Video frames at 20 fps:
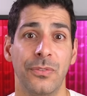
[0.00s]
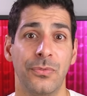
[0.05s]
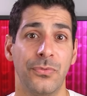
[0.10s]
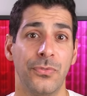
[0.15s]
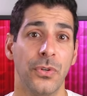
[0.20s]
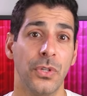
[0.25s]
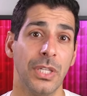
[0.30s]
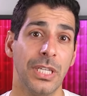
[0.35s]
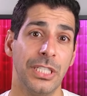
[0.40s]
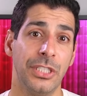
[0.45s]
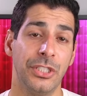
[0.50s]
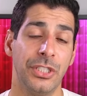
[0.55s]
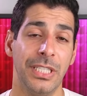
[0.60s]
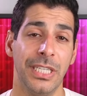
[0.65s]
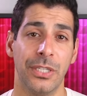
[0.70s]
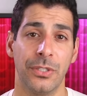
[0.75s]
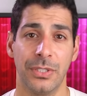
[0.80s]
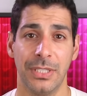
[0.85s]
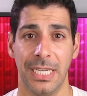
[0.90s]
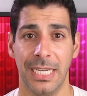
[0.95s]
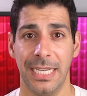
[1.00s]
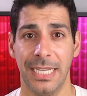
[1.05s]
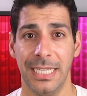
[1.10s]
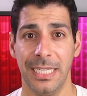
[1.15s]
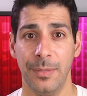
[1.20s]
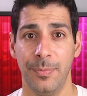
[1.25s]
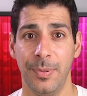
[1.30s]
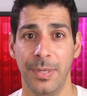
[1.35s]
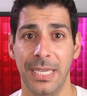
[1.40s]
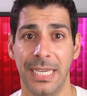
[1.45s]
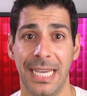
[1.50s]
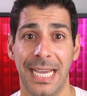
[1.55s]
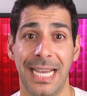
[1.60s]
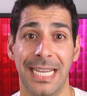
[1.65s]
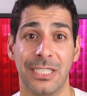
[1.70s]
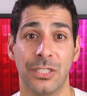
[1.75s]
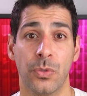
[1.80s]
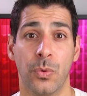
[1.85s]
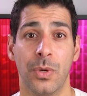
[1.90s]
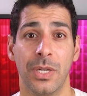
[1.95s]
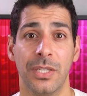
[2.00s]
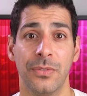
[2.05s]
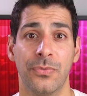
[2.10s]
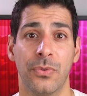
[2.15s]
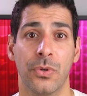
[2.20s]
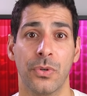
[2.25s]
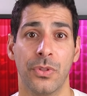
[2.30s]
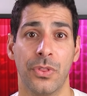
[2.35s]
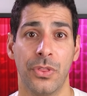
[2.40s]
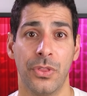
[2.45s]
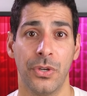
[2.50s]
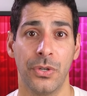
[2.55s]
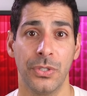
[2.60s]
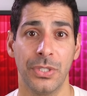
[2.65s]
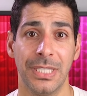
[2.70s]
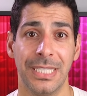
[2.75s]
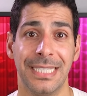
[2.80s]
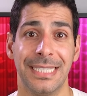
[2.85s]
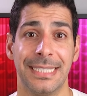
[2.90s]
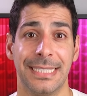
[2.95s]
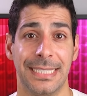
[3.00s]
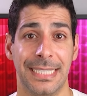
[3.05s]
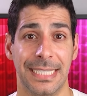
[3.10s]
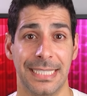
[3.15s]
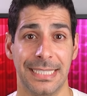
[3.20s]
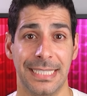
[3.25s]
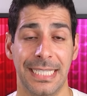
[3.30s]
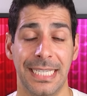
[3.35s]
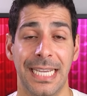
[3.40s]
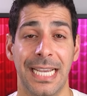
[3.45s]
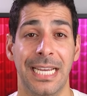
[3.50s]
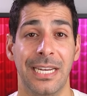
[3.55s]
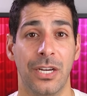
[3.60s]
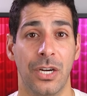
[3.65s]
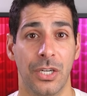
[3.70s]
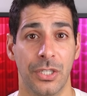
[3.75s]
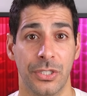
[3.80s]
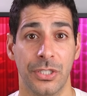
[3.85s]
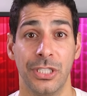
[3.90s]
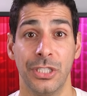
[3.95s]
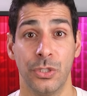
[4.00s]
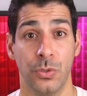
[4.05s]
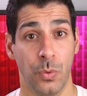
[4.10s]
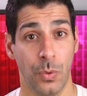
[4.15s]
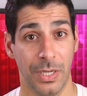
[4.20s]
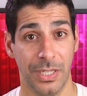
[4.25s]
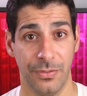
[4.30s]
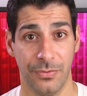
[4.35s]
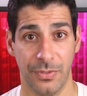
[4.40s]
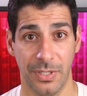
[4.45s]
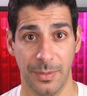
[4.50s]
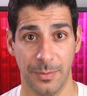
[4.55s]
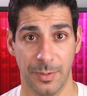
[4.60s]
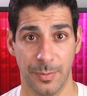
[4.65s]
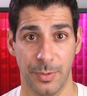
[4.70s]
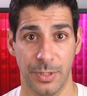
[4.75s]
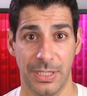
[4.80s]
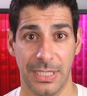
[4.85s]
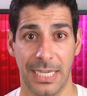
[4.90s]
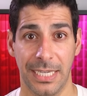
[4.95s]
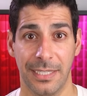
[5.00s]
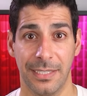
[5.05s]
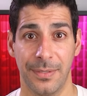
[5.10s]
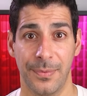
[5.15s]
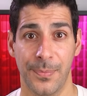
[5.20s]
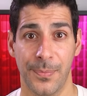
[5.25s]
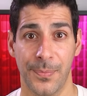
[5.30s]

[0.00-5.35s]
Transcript: and Full HD or 1080p at 24, 30, 60, and 120 frames per second.